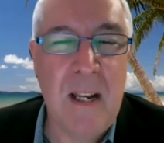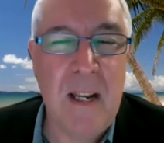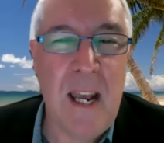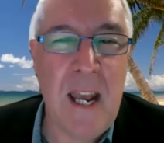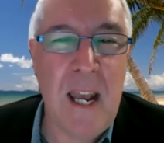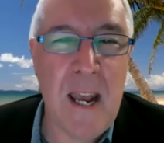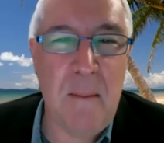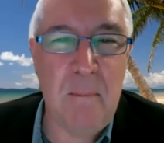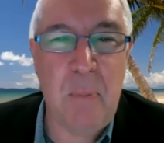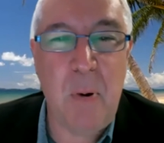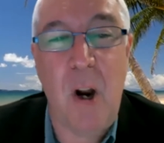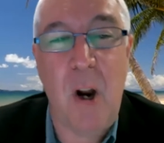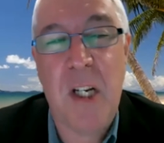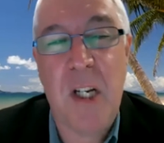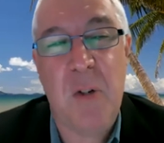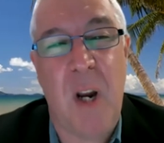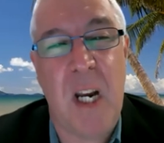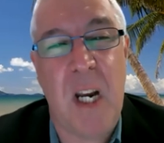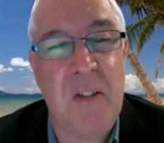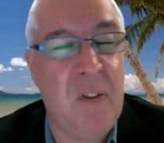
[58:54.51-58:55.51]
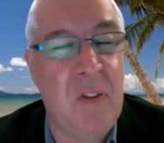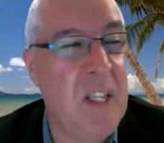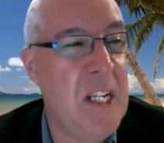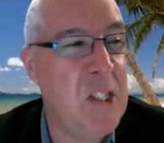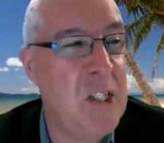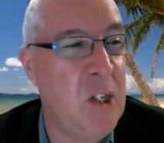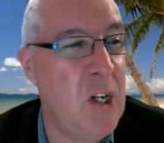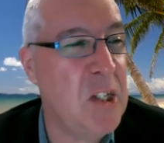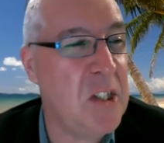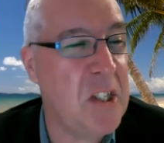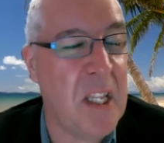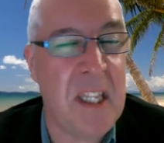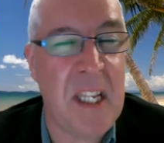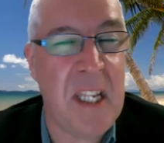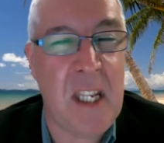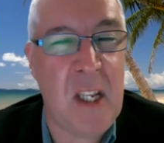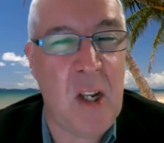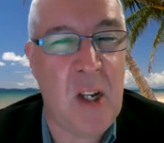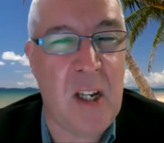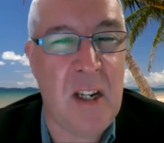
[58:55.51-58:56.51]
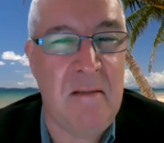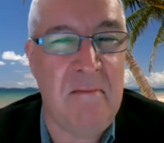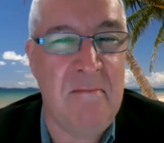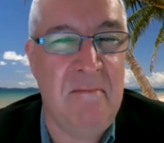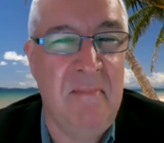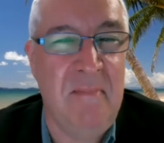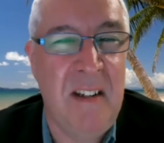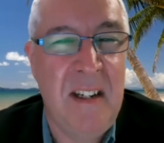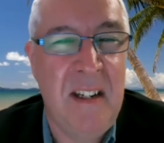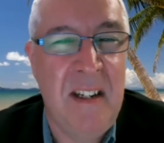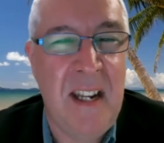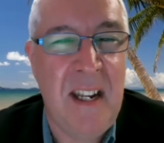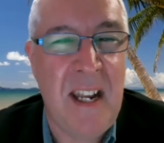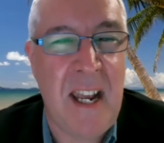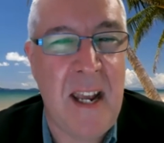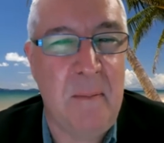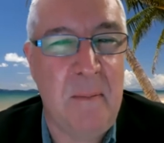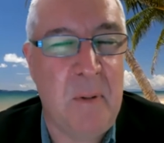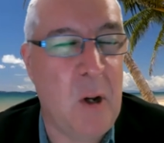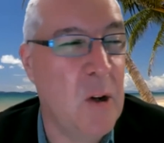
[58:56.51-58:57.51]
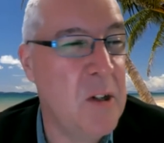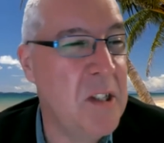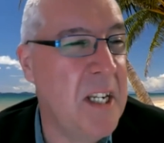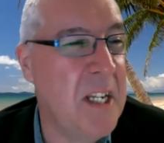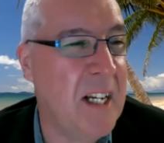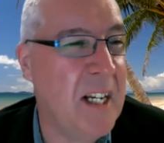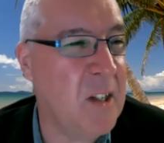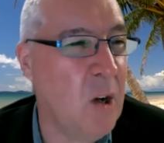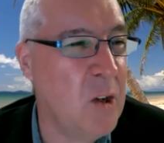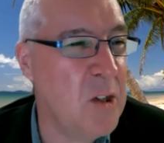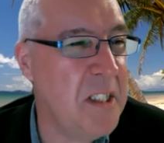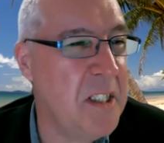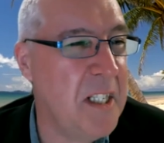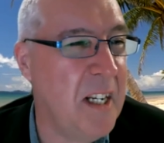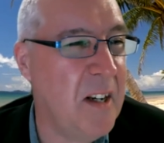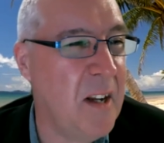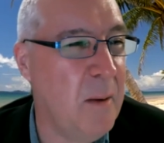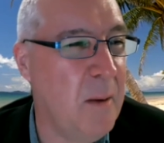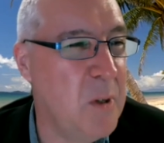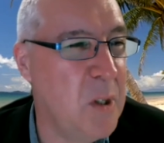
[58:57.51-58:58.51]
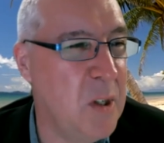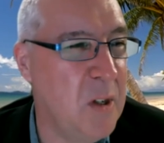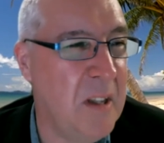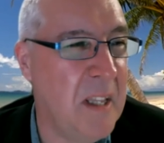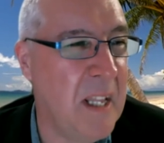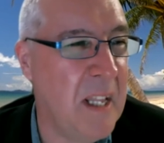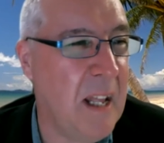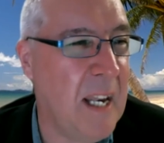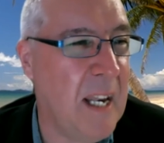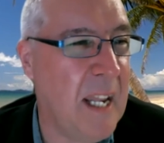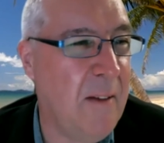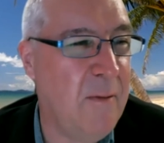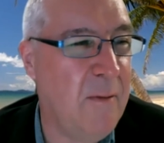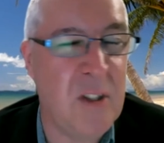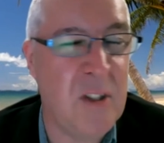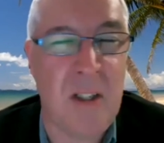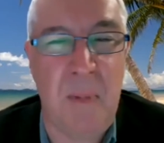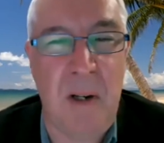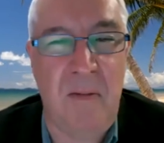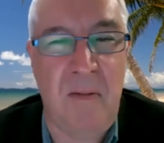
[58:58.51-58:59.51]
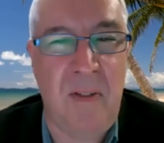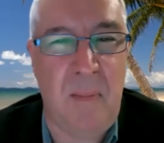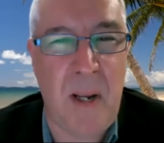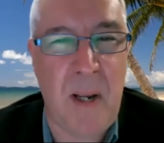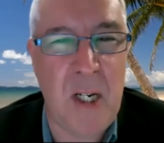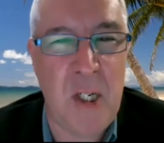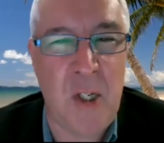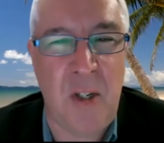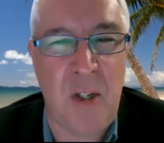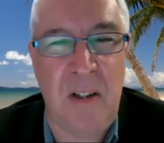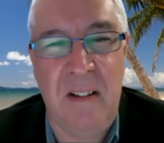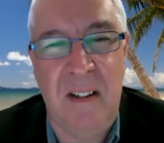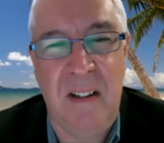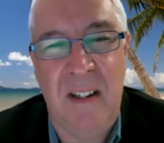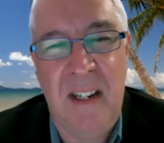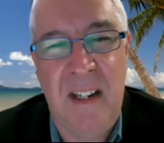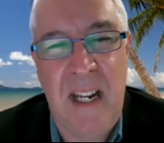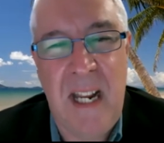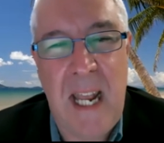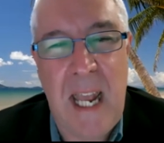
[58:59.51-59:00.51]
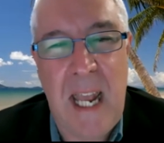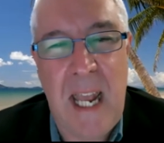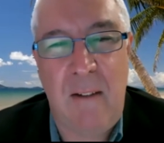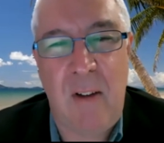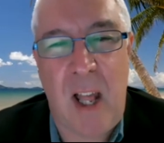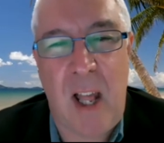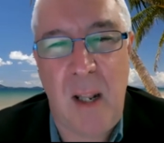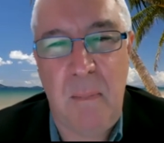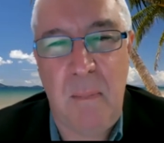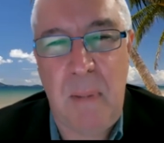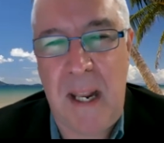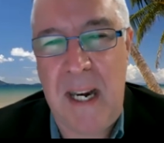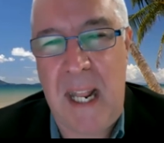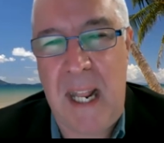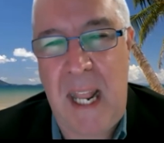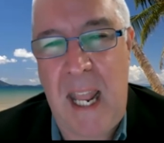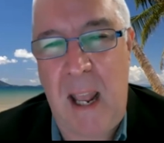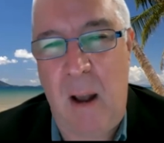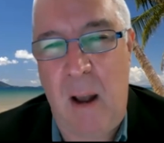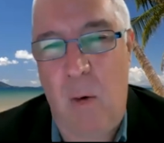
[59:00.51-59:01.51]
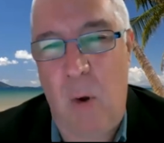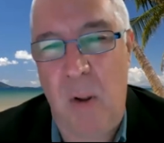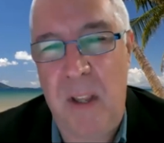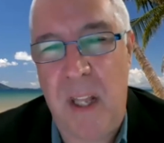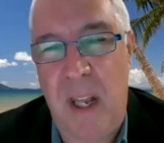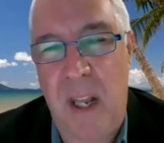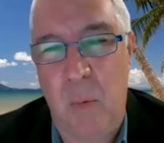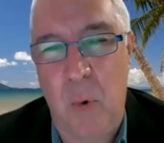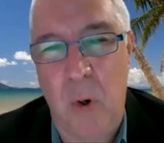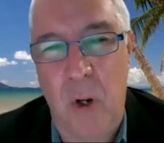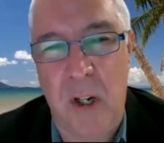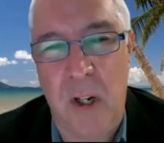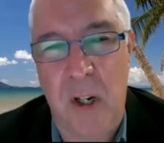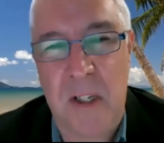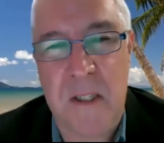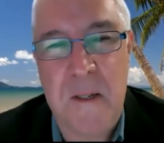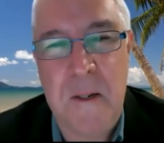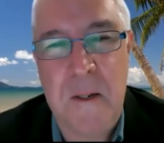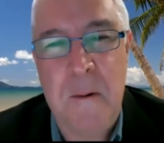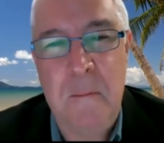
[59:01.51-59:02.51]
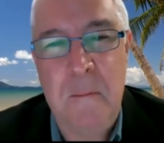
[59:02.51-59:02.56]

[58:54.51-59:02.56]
Um, price range for these units, I think you can um, contact Ozdent. I'm sure they'll have some information available about how all that works.